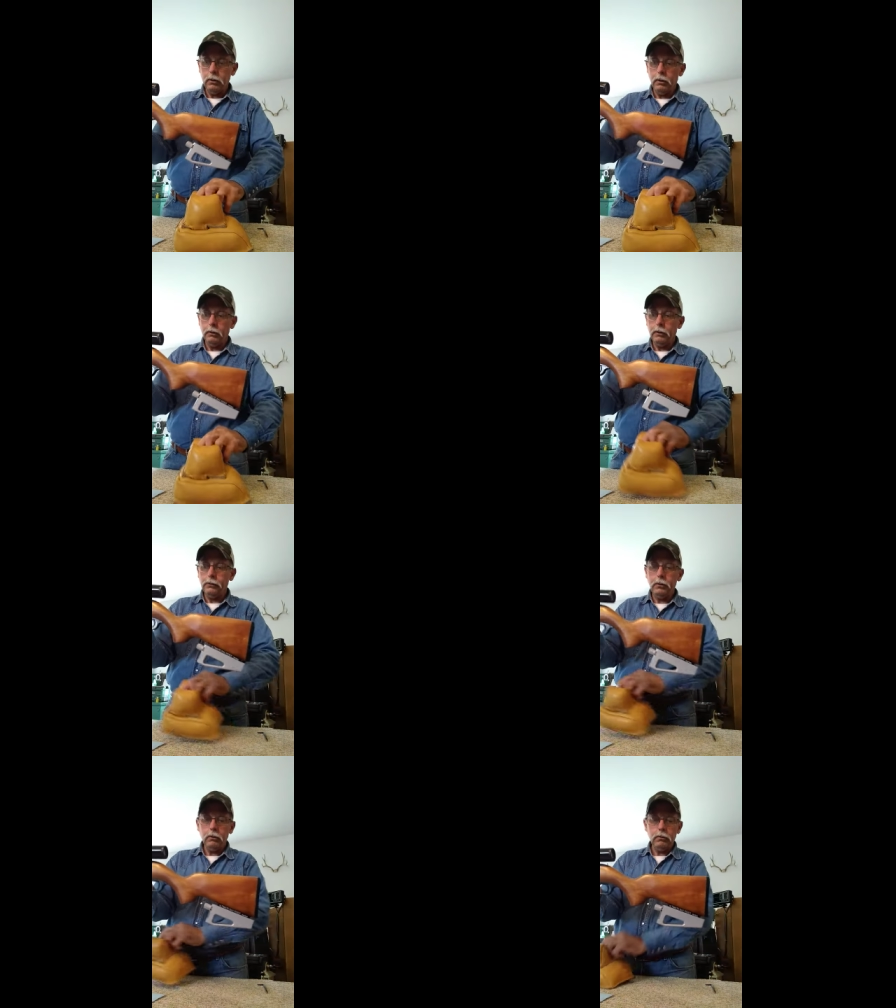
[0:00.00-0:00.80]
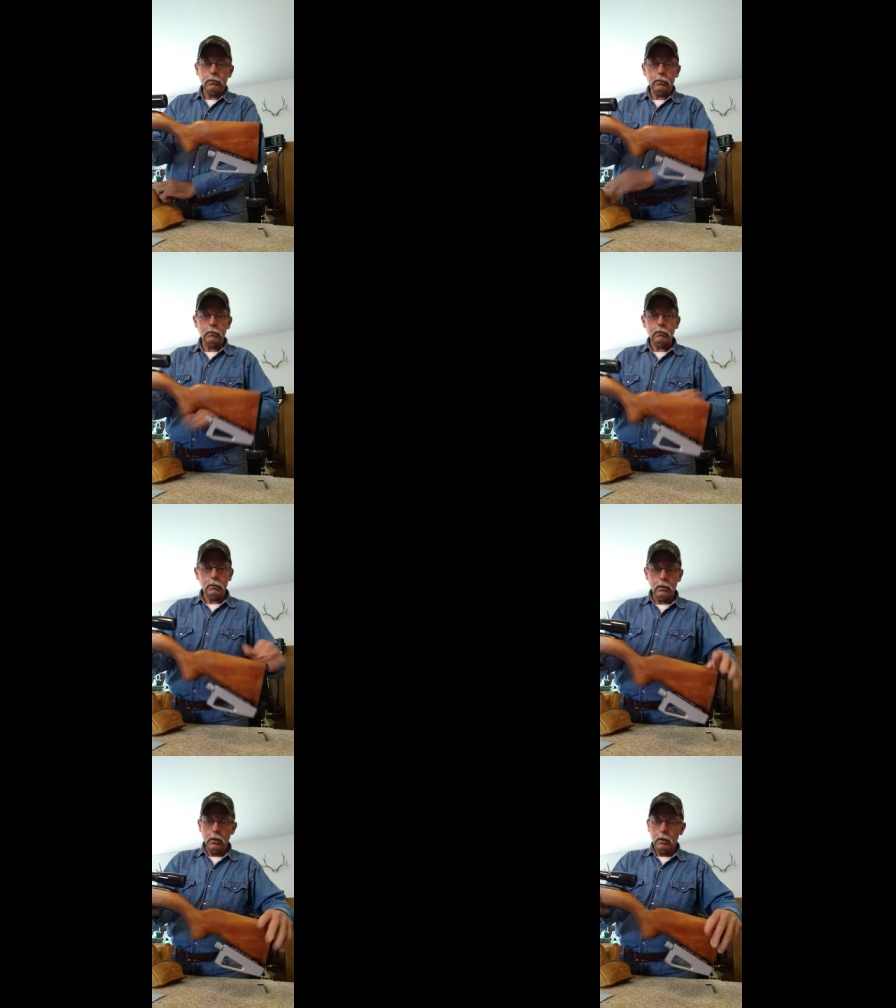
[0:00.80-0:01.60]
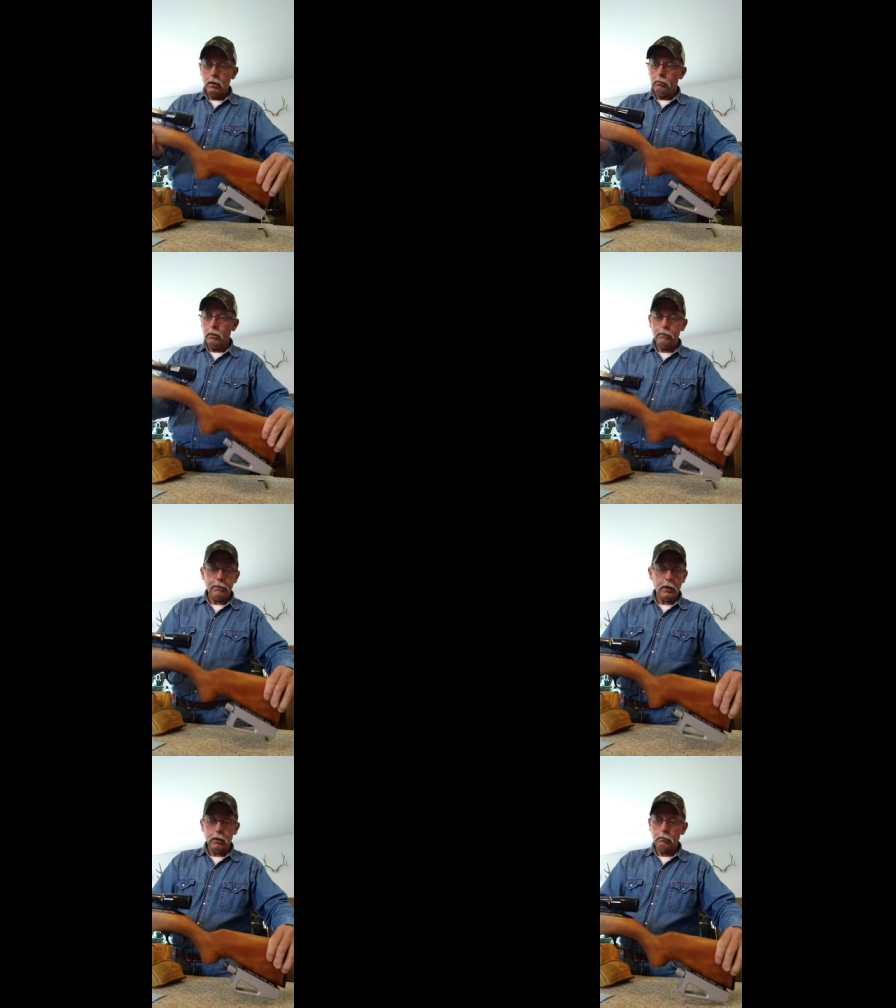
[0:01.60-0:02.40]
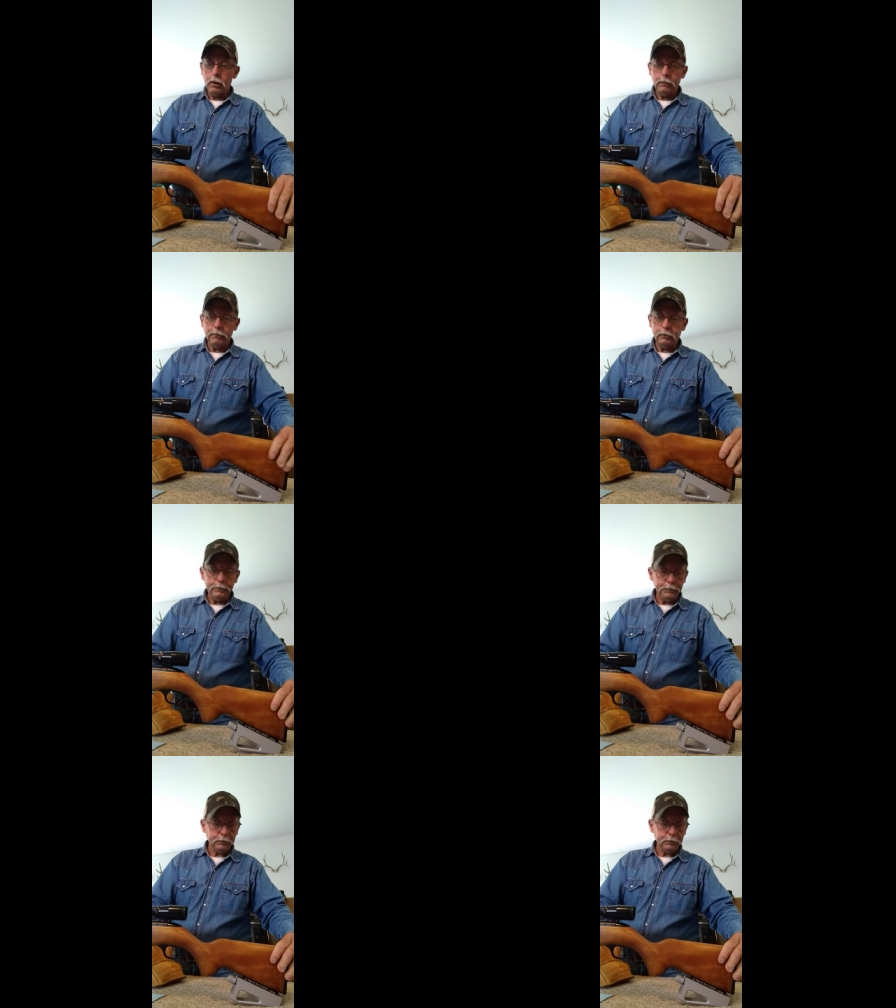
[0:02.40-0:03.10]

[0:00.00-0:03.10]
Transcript: on this youth rimfire rifle.